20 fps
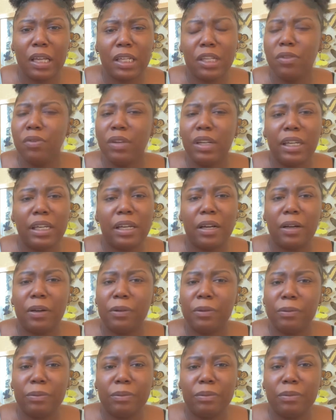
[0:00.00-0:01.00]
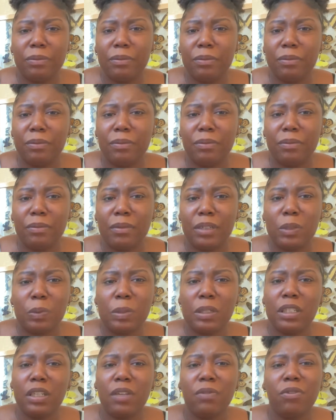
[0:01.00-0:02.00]
You really don't.
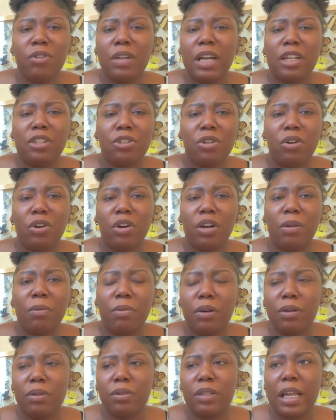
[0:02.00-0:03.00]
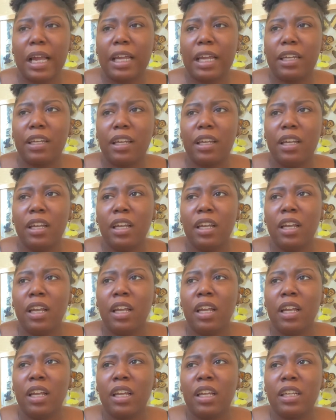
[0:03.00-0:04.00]
Especially if you got your heart broke. Like,
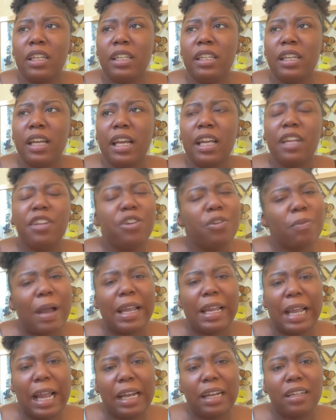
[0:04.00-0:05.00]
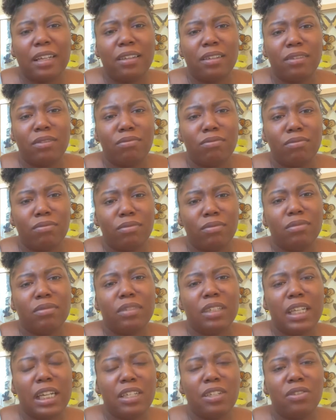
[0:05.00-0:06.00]
yeah, you might got to
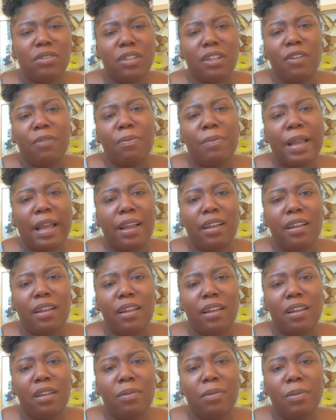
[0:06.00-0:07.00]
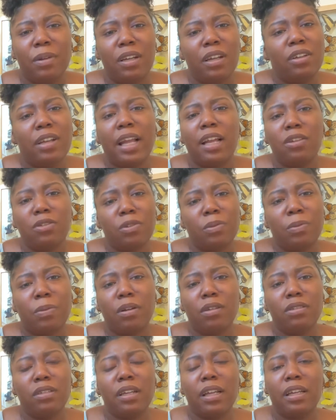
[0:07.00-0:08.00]
get yourself back up, but the actual
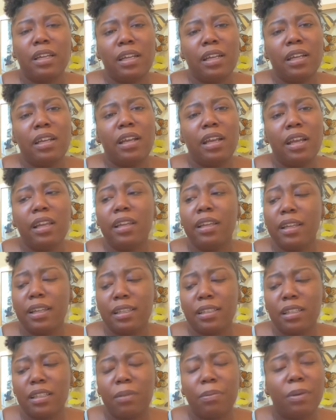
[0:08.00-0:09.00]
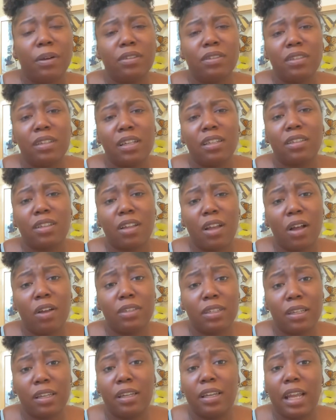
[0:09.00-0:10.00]
person that need healing is the person that's
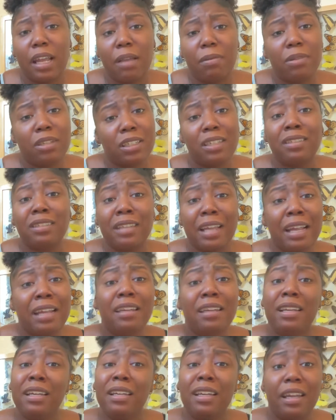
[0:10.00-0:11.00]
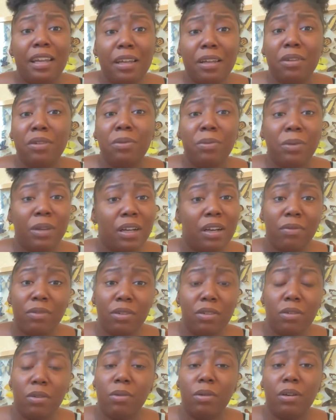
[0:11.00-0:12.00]
causing the damage, because they need to heal whatever
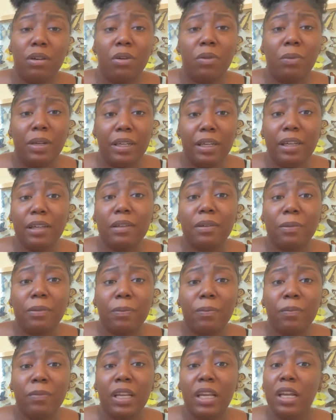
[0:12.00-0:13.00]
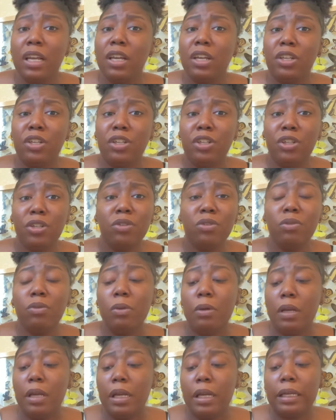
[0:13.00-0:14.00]
going on with them.
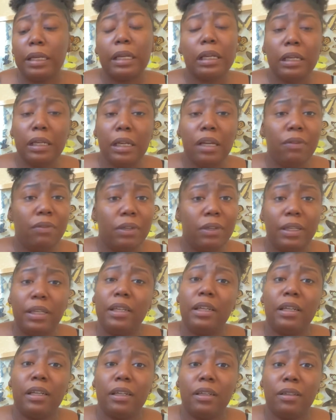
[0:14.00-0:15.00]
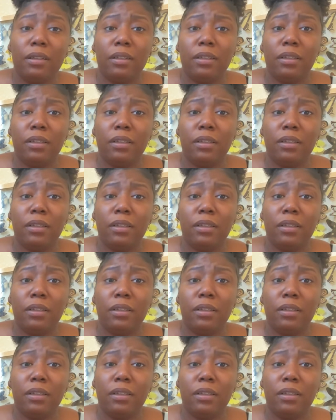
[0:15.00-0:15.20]
You can love again.